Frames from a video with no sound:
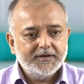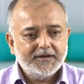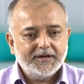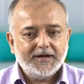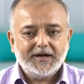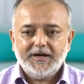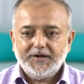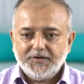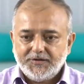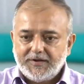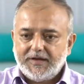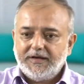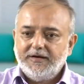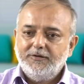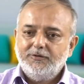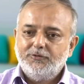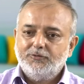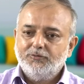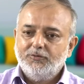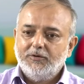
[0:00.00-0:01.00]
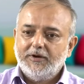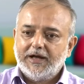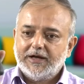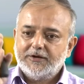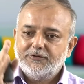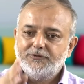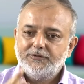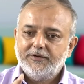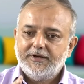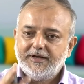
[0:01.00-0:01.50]
and then to
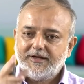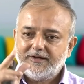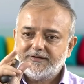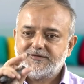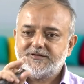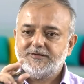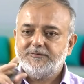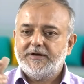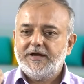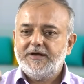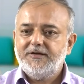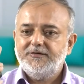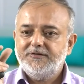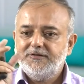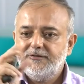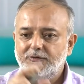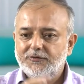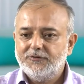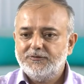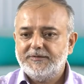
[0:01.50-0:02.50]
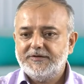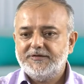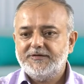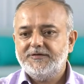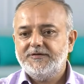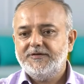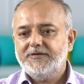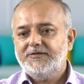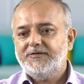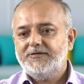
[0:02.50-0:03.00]
actually customize those
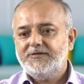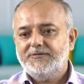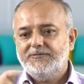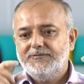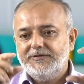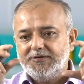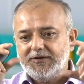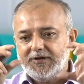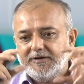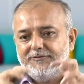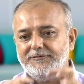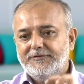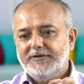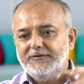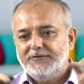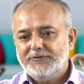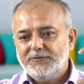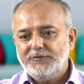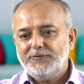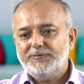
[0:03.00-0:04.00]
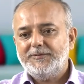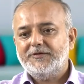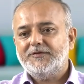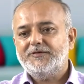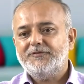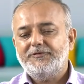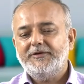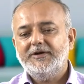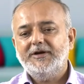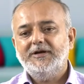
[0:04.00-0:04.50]
messages with reference to
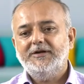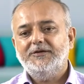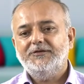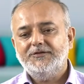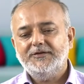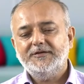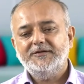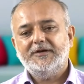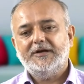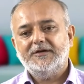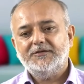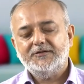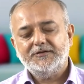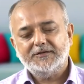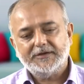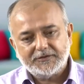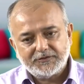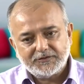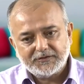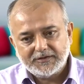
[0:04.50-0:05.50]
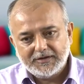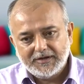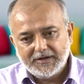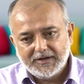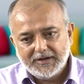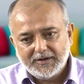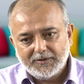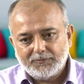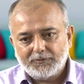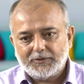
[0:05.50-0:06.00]
specific cultures as such.
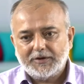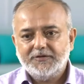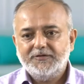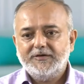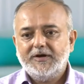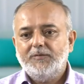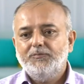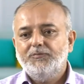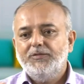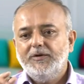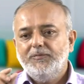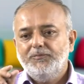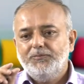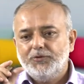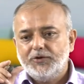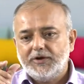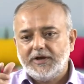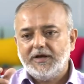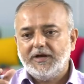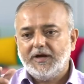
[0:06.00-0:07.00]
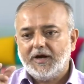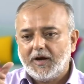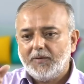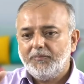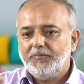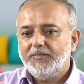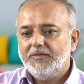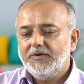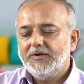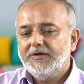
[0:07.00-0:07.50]
For example, putting
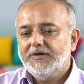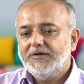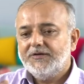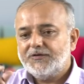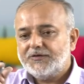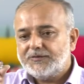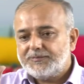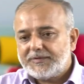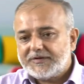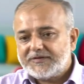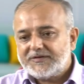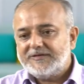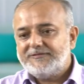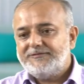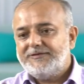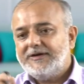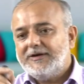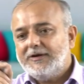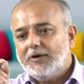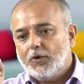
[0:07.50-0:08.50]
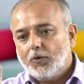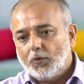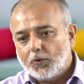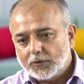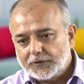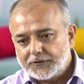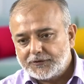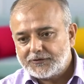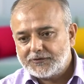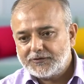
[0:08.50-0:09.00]
up specific
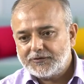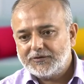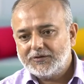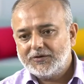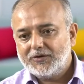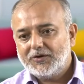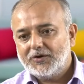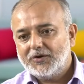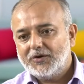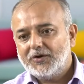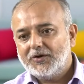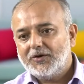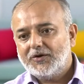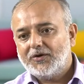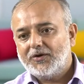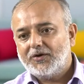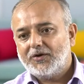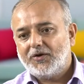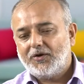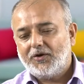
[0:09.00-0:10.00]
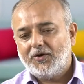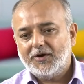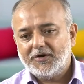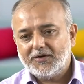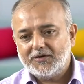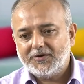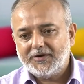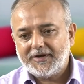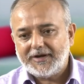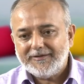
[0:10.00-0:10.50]
codes
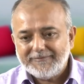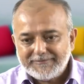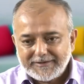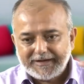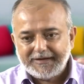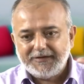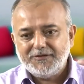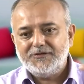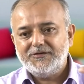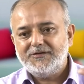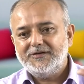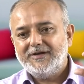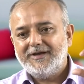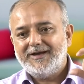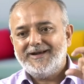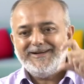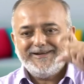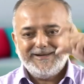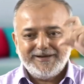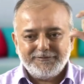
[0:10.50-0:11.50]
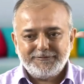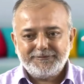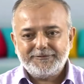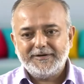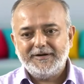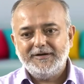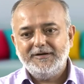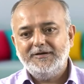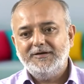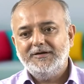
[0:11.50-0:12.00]
or events in
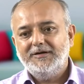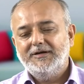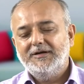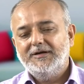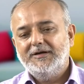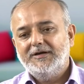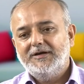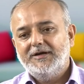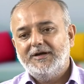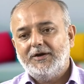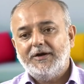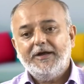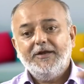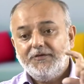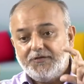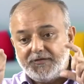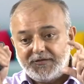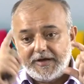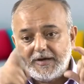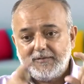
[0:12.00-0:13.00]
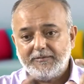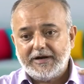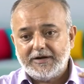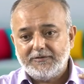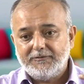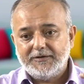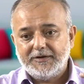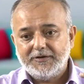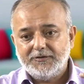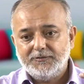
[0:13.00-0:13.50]
different in same
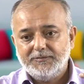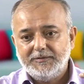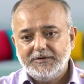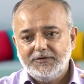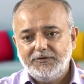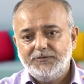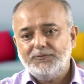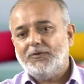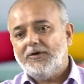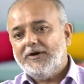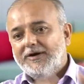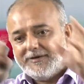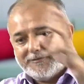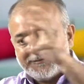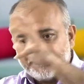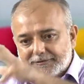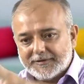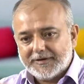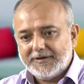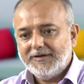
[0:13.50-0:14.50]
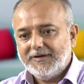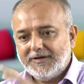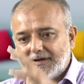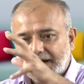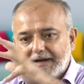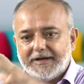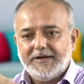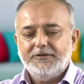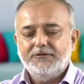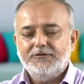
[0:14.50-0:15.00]
advertisements for different
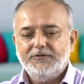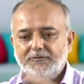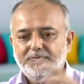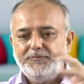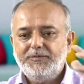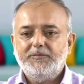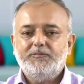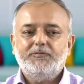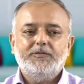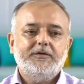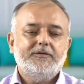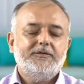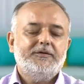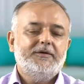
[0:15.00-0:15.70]
kinds of people